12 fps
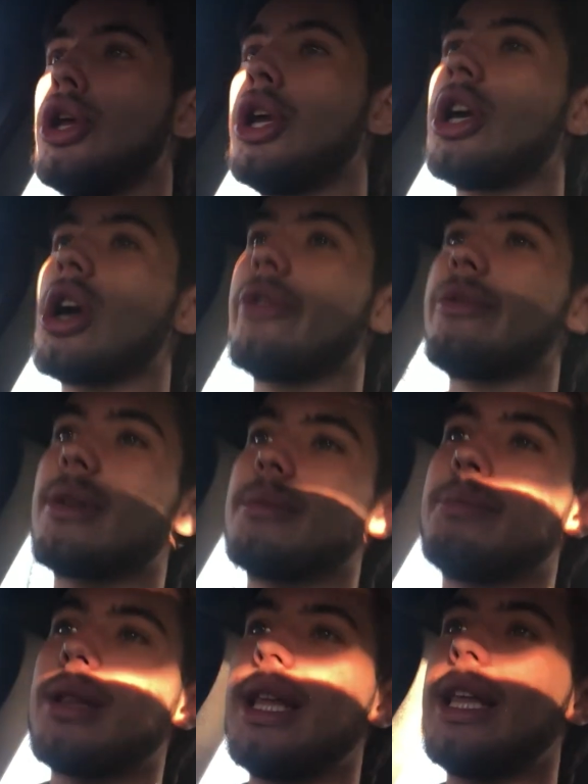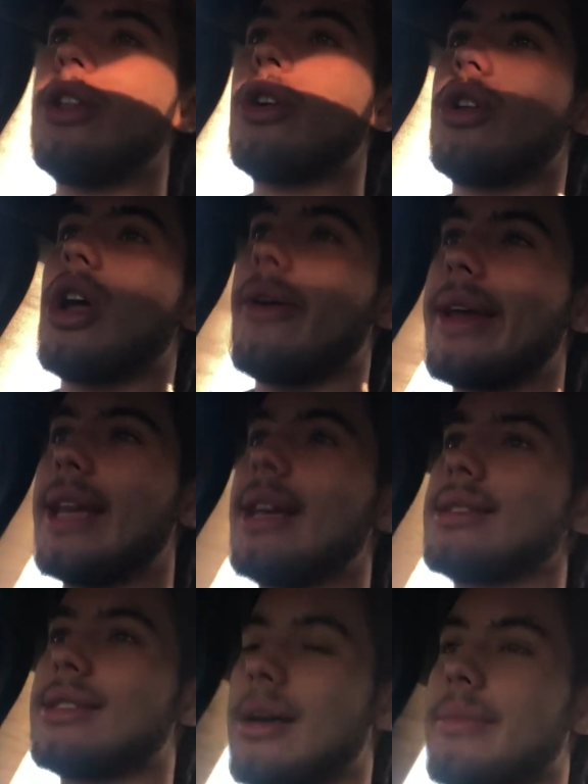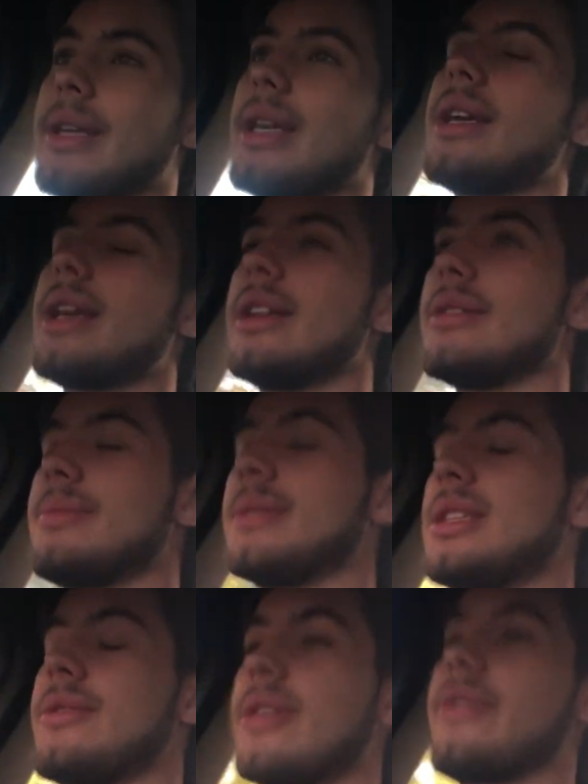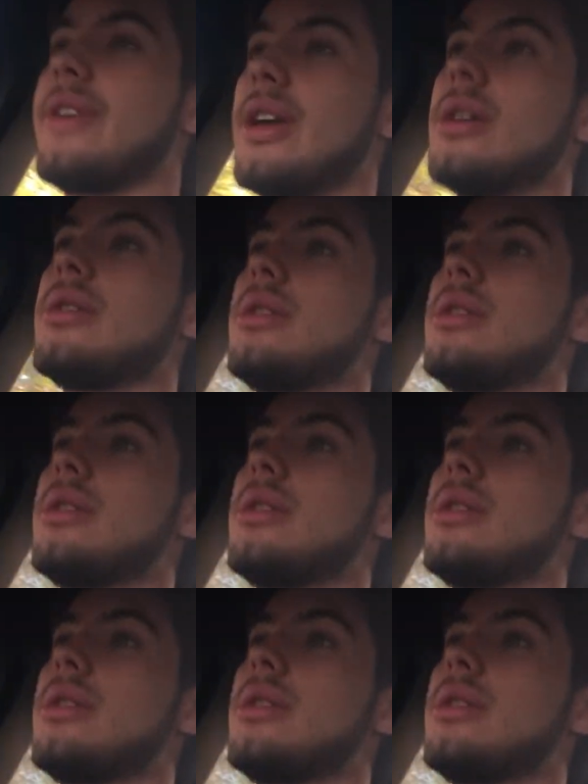go from completely not knowing something in a specific field.